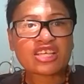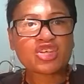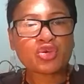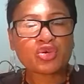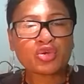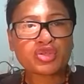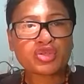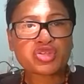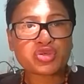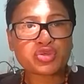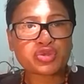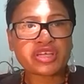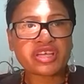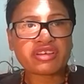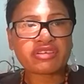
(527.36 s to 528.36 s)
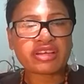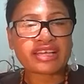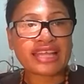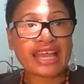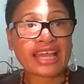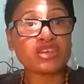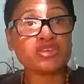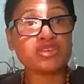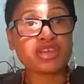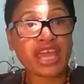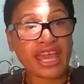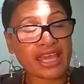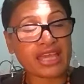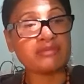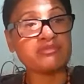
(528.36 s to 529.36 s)
your story around how you
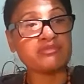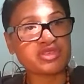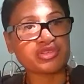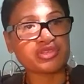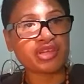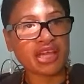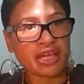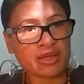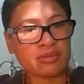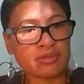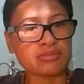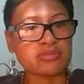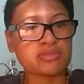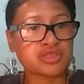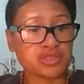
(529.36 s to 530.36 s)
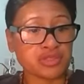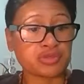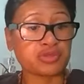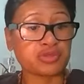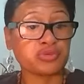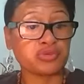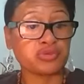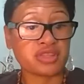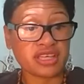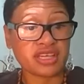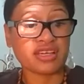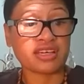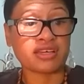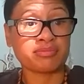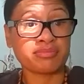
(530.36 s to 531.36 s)
come to
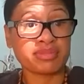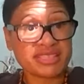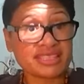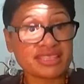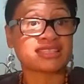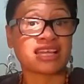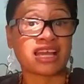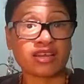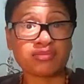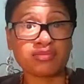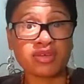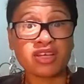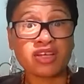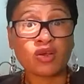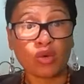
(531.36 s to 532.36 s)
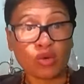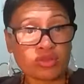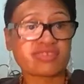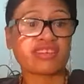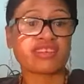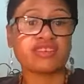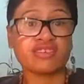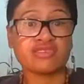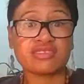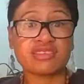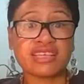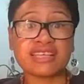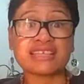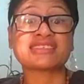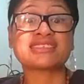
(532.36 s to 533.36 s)
the Business Hub also
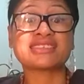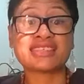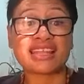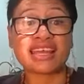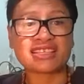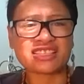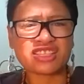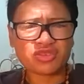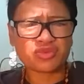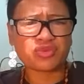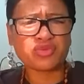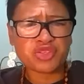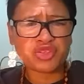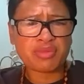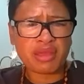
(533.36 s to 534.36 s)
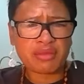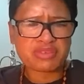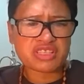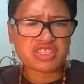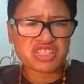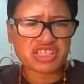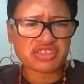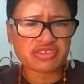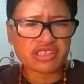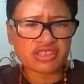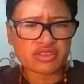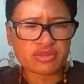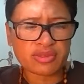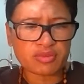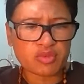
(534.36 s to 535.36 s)
links to that. So would you be able to share a
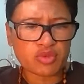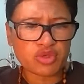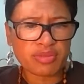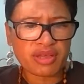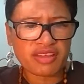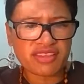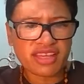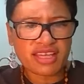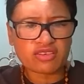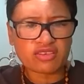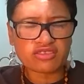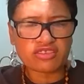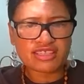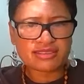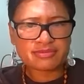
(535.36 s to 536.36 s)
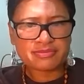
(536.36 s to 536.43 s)
little bit more about that, Laura?